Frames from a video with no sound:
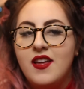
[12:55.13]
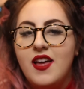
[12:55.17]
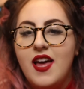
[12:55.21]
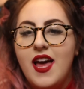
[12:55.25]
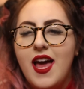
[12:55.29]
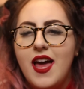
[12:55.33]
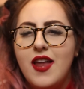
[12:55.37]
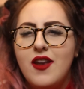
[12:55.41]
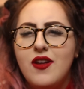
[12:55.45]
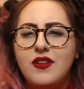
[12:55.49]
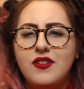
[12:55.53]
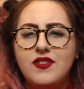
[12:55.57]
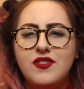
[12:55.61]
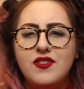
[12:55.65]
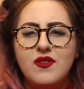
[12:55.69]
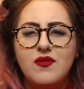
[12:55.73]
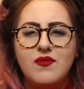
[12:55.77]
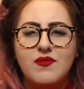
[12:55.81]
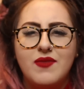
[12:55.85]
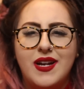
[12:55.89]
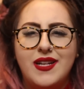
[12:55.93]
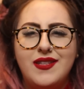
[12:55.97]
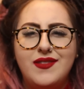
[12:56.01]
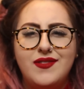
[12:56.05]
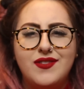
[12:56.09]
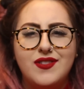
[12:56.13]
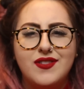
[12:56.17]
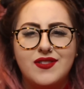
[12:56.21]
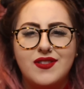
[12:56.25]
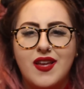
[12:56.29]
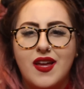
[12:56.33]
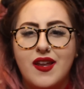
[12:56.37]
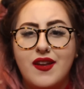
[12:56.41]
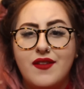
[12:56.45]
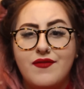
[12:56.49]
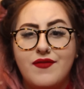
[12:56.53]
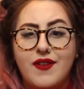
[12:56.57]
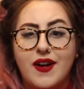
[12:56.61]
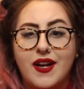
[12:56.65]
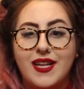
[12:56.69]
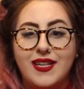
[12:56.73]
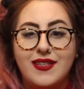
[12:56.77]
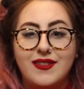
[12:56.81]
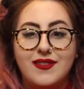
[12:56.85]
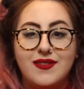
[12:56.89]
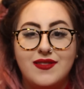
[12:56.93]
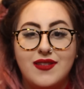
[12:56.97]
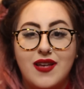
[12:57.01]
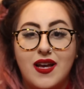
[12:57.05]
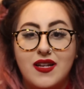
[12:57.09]
And also Ren's just kind of
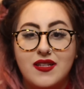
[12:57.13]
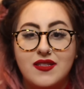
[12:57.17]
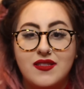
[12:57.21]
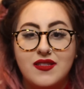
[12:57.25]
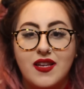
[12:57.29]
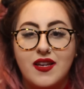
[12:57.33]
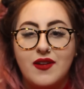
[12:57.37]
fucking sus,